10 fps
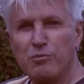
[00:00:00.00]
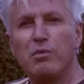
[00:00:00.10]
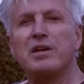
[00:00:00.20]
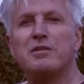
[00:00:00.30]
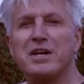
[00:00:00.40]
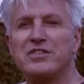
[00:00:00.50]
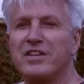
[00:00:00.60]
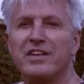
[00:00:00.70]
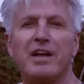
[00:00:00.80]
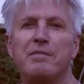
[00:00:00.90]
One
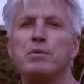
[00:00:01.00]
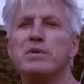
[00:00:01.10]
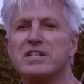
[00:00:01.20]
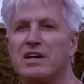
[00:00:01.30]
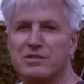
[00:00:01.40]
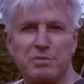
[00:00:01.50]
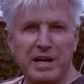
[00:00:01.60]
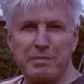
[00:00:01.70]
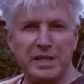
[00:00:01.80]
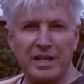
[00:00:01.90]
question that I've always asked when
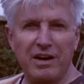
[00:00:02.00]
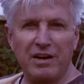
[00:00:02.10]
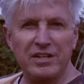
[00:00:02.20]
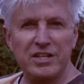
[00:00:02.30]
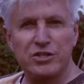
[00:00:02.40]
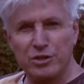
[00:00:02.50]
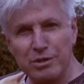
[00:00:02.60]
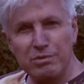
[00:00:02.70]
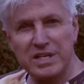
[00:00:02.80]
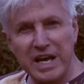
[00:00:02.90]
I'm in the garden is do
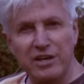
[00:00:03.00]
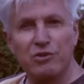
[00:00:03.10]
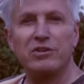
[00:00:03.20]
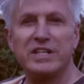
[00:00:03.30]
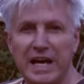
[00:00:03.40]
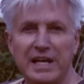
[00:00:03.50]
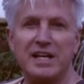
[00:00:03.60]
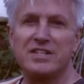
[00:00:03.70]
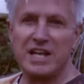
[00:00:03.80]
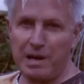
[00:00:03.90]
you take your
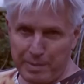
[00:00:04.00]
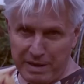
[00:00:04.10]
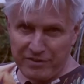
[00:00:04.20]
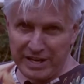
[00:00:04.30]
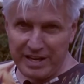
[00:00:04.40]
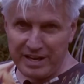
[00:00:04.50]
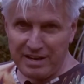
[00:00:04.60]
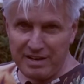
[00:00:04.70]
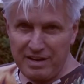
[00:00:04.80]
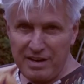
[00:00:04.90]
dahlias up every year?
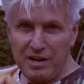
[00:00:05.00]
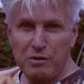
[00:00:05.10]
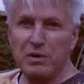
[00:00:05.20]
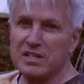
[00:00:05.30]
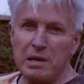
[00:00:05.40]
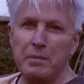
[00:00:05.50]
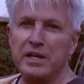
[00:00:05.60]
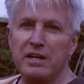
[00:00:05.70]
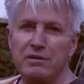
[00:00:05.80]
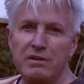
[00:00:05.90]
Well, some I
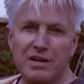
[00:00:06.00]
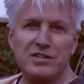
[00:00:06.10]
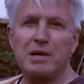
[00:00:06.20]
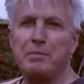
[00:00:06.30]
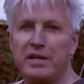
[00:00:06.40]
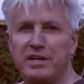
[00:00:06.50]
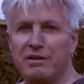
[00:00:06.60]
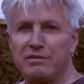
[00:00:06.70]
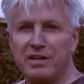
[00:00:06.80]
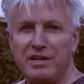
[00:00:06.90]
do and some I
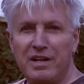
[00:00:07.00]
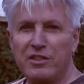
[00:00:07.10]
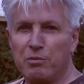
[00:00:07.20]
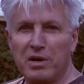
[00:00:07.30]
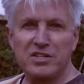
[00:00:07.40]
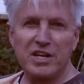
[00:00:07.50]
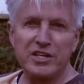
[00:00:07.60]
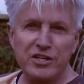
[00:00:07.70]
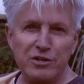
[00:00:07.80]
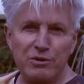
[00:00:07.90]
don't. The ones I
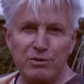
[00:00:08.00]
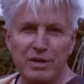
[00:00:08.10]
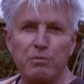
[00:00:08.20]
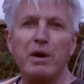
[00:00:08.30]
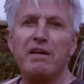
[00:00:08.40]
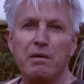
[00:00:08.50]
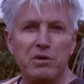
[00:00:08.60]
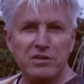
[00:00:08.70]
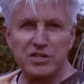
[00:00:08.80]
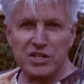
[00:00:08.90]
do are where I
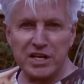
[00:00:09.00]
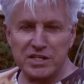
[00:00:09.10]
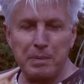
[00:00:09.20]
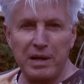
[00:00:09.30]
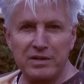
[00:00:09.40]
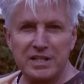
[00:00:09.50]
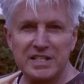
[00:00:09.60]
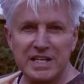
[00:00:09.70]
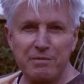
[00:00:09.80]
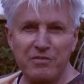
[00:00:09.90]
want to change the planting
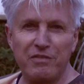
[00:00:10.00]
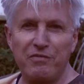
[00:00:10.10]
scheme for the